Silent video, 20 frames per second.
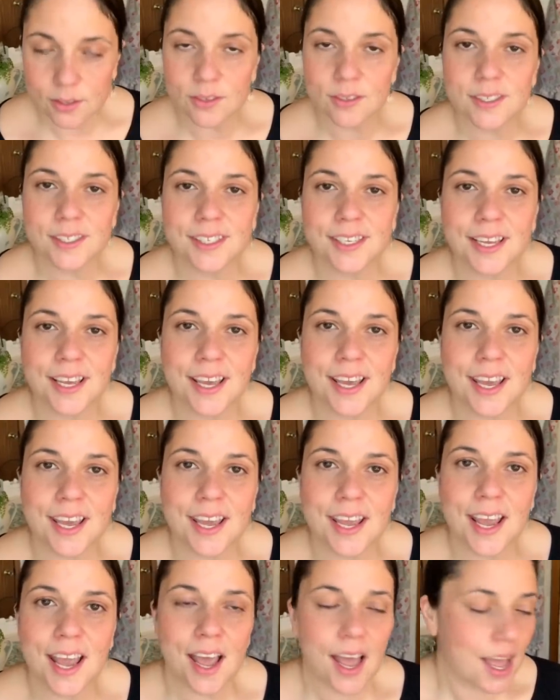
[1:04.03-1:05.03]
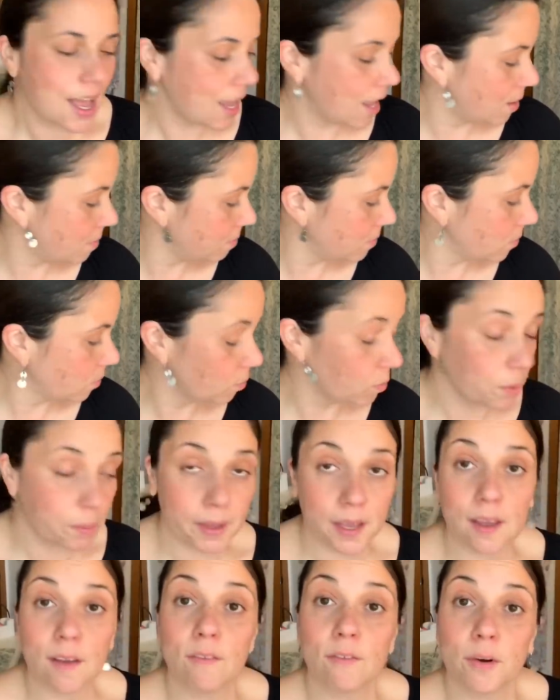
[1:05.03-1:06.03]
you see um, will
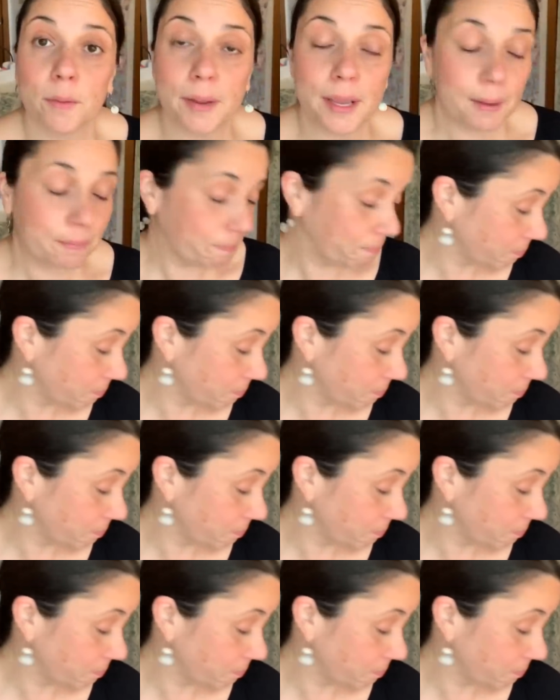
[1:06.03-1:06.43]
be for me.